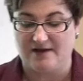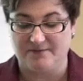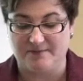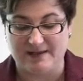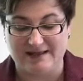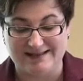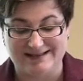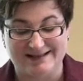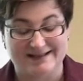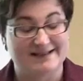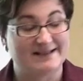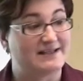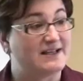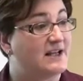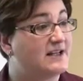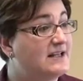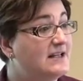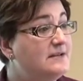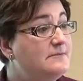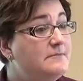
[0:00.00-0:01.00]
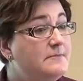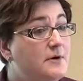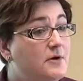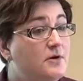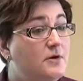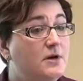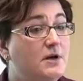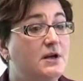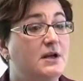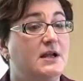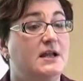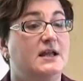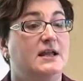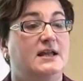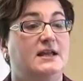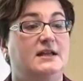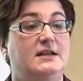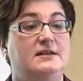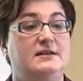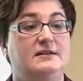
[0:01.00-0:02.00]
have been studied more
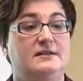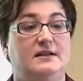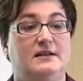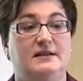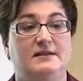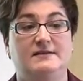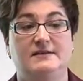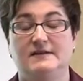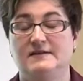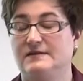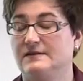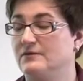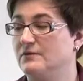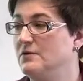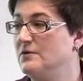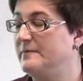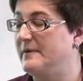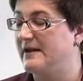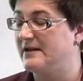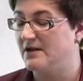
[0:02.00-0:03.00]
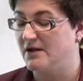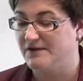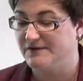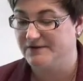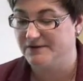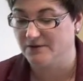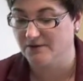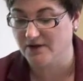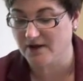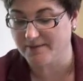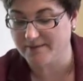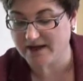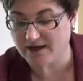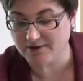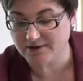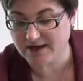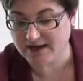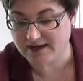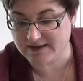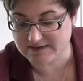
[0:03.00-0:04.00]
in, in this group and also come
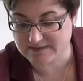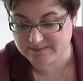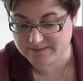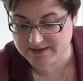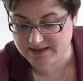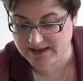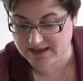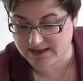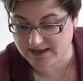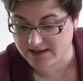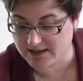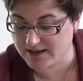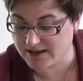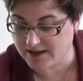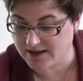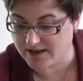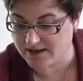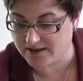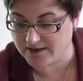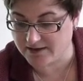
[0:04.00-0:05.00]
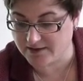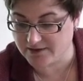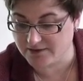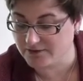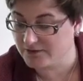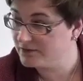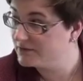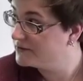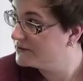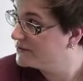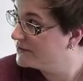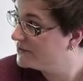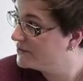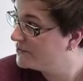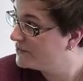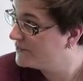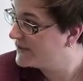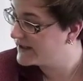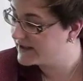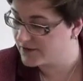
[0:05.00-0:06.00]
out as being uh,
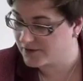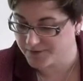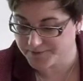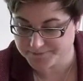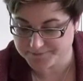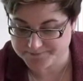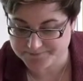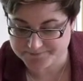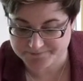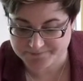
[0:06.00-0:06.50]
weaker.